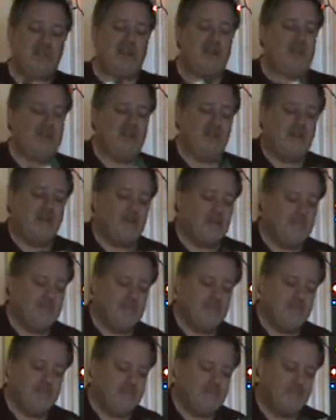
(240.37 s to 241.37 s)
that thing.
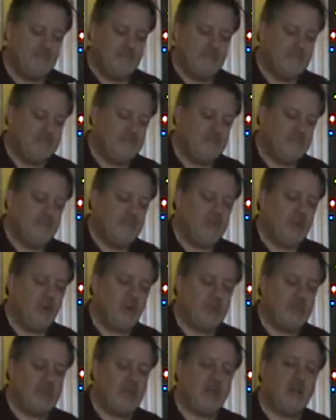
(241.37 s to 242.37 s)
No
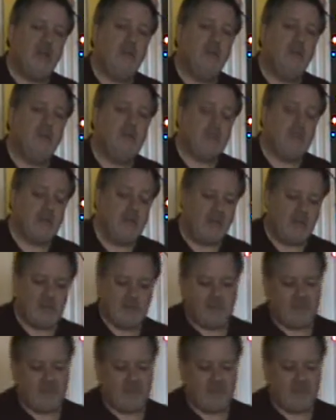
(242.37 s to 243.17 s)
know, I tell him what's in